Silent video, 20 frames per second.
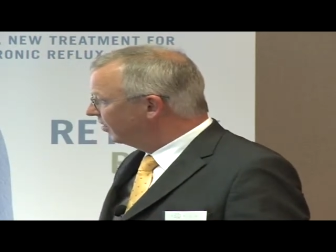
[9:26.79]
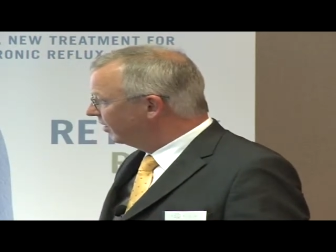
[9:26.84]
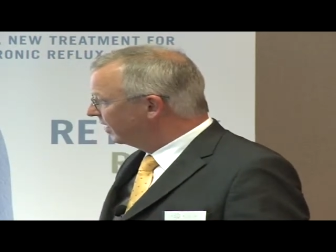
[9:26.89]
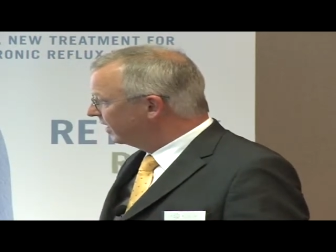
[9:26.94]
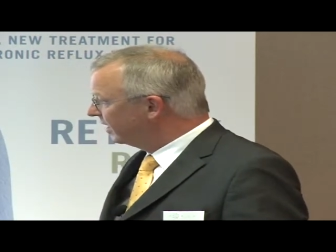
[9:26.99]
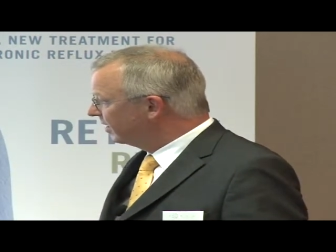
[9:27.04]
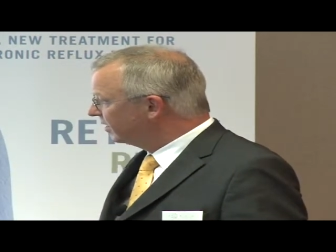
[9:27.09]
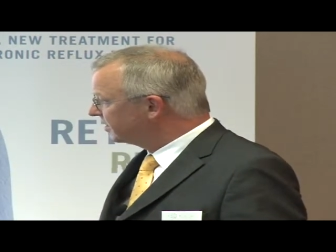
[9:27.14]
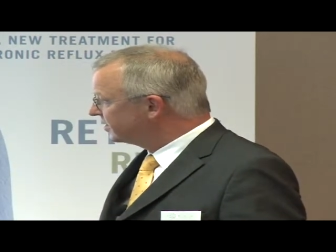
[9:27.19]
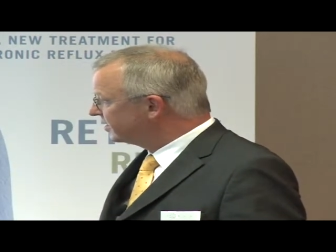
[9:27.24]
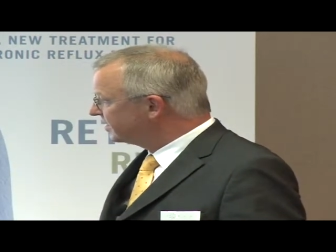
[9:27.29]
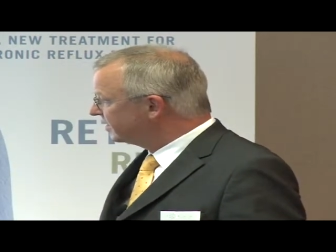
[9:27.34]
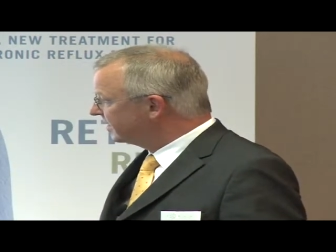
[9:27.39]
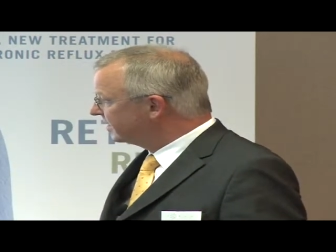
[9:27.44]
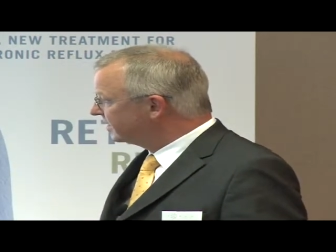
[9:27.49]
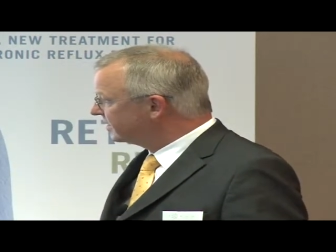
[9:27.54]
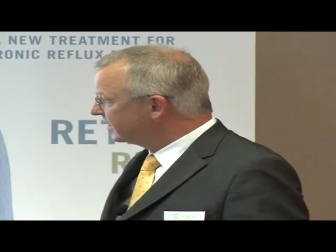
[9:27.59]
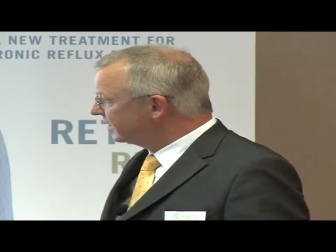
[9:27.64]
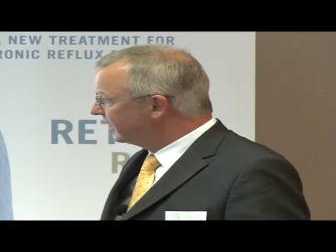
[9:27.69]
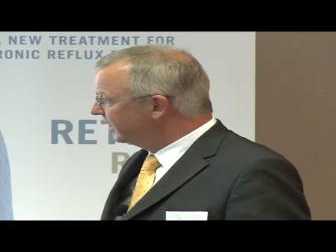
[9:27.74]
uh, he lost
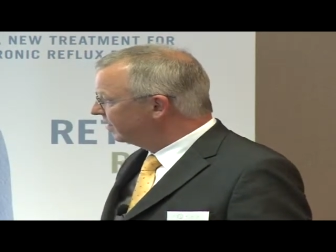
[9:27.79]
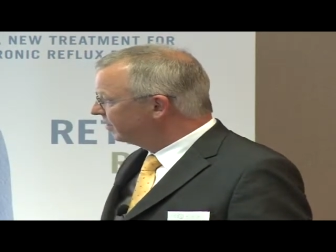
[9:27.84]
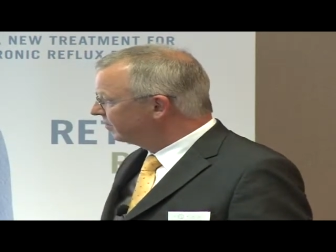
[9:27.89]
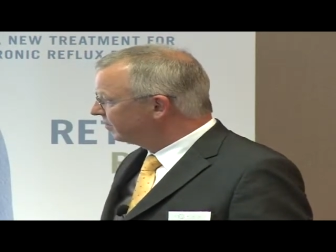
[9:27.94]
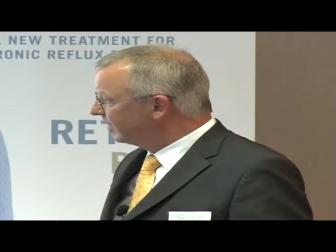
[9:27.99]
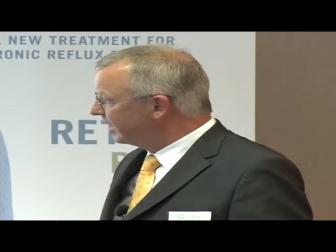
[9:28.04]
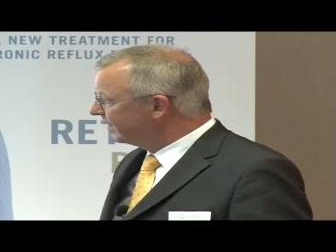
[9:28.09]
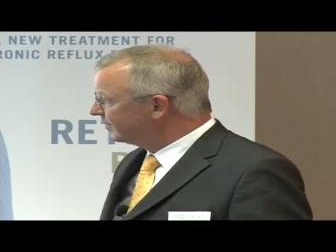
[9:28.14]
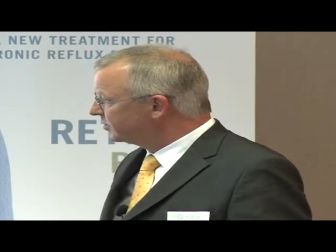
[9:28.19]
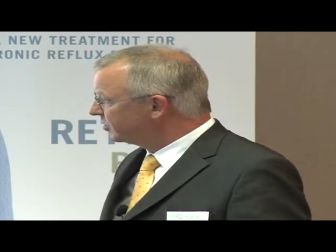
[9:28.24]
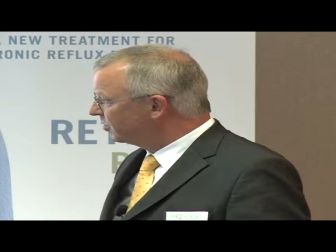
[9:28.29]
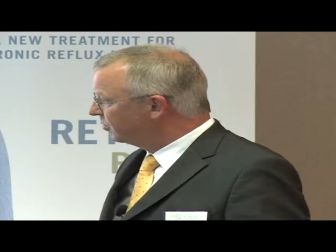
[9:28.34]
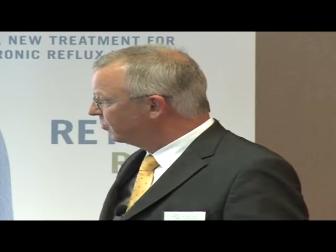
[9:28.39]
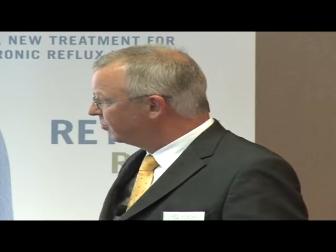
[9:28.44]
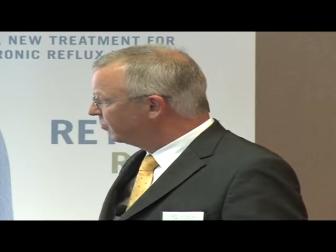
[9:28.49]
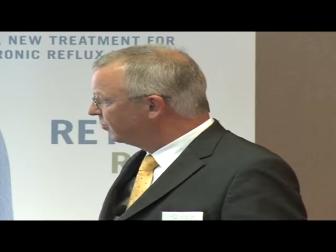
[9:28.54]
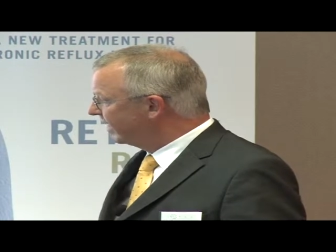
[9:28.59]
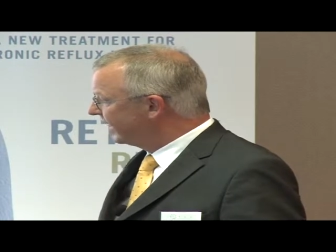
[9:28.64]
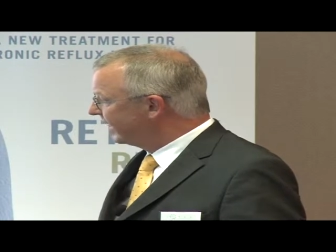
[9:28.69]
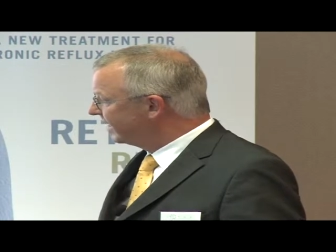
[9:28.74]
six kilograms
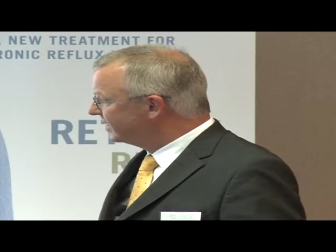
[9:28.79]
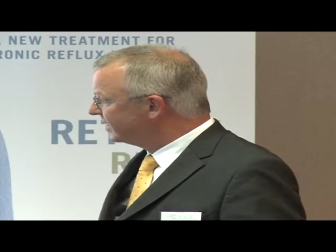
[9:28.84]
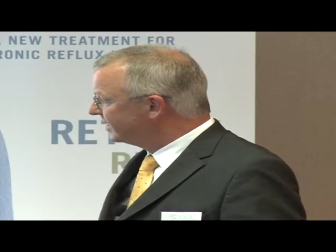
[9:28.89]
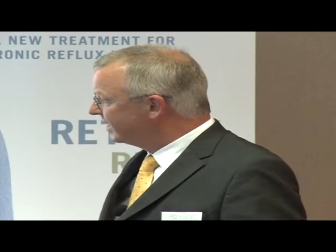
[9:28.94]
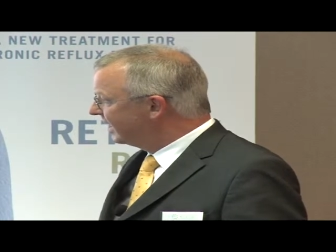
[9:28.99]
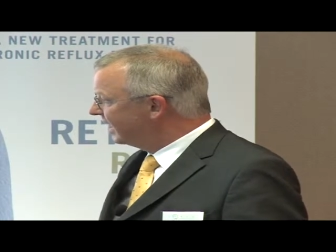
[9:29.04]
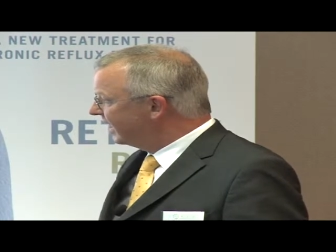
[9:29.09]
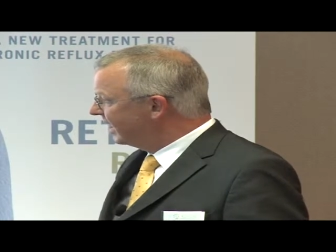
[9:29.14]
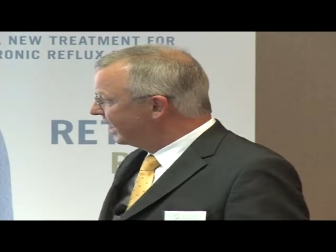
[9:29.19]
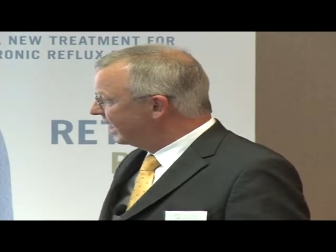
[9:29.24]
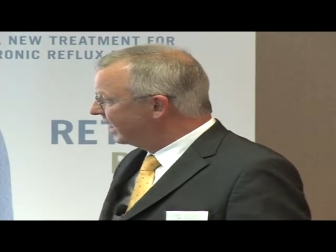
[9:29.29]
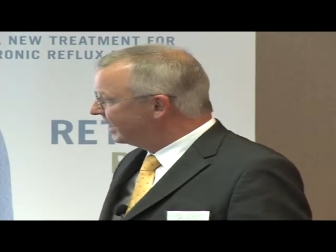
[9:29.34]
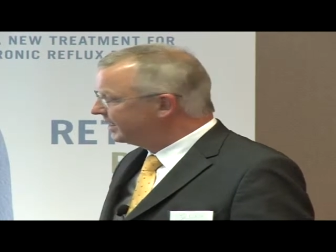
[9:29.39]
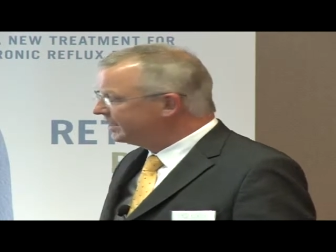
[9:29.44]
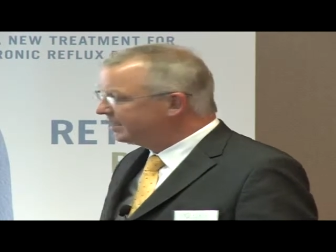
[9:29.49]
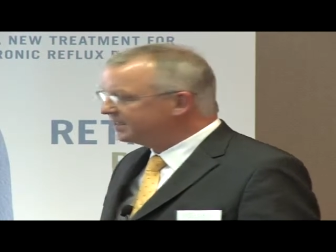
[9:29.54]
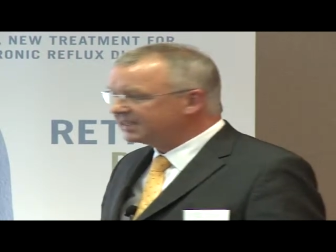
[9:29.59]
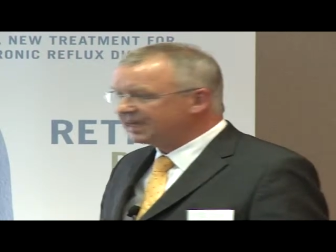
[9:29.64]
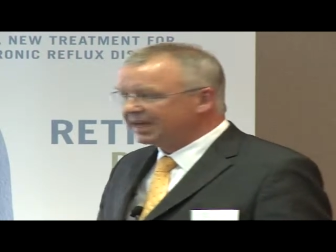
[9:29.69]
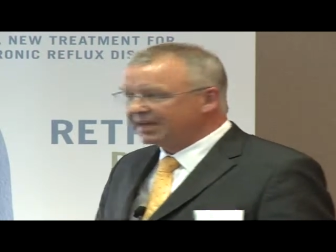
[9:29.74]
of weight, and
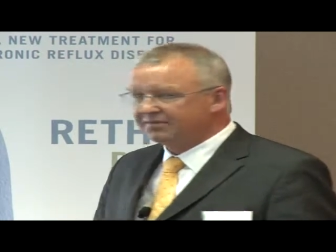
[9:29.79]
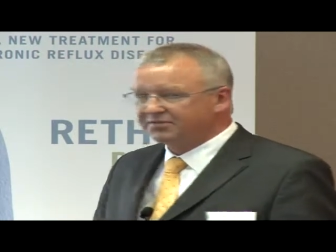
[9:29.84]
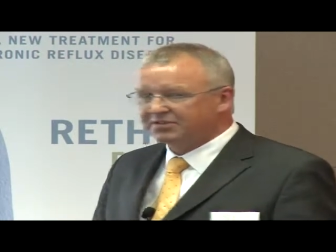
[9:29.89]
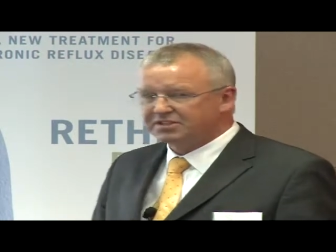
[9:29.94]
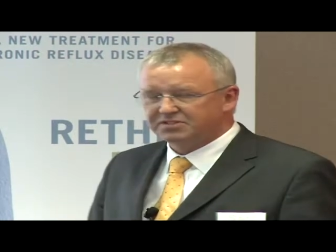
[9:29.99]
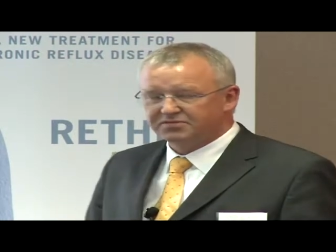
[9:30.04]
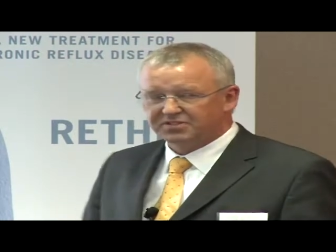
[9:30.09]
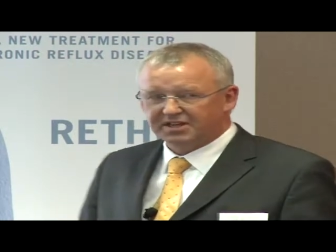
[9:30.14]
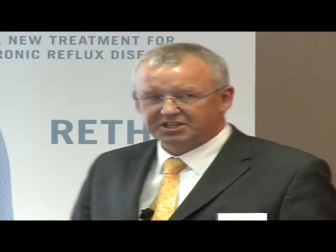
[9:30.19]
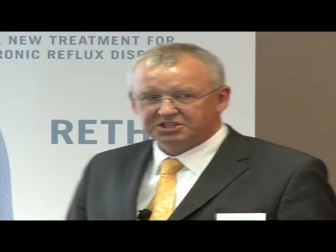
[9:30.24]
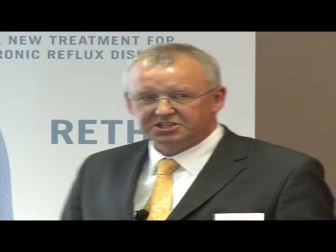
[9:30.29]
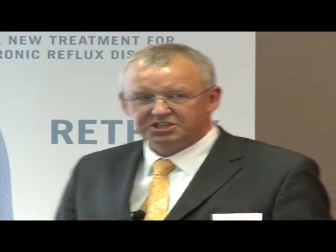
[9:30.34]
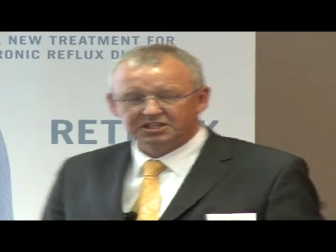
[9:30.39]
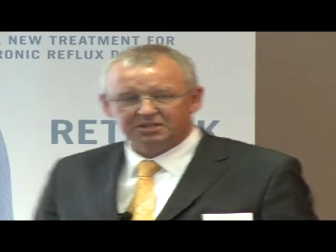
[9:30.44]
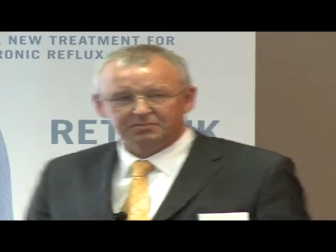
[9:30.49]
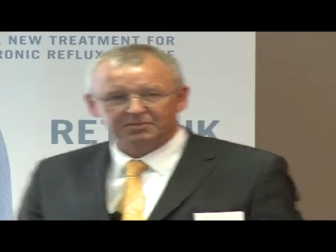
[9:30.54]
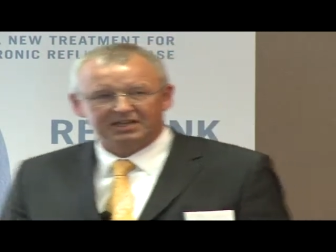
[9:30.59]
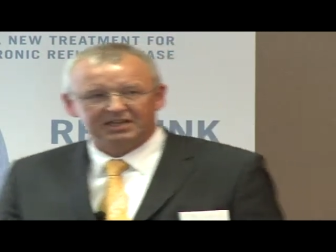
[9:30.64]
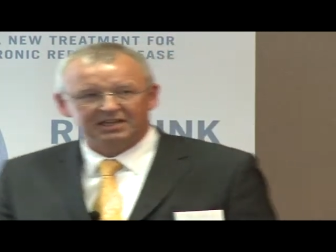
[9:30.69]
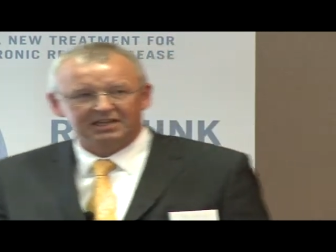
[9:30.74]
he did have dysphagia
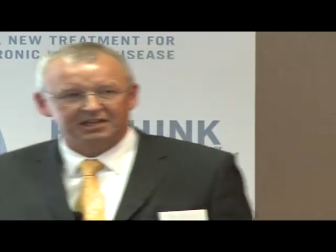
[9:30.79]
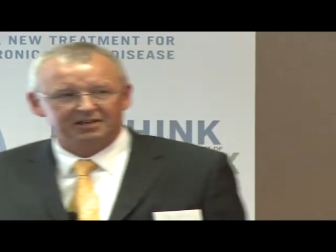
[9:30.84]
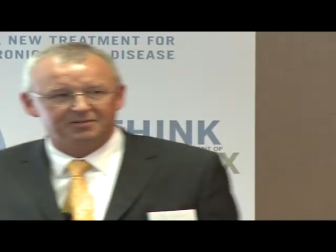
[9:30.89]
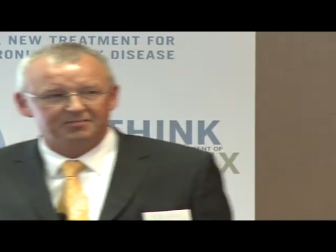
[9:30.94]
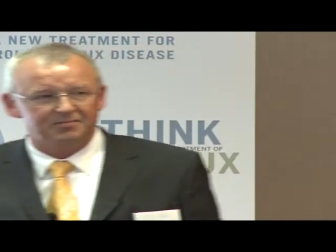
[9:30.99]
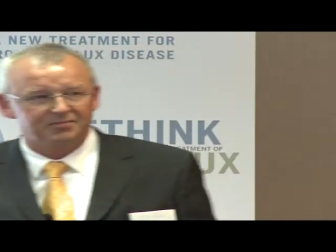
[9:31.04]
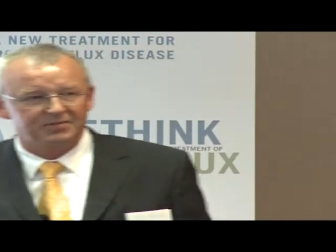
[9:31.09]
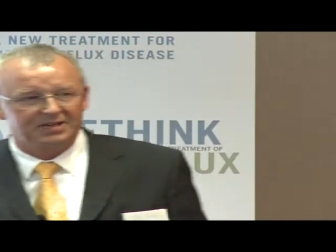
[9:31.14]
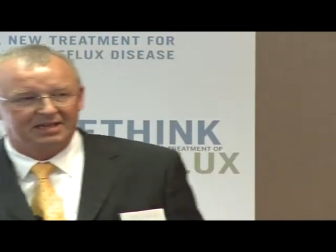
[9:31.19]
in the beginning.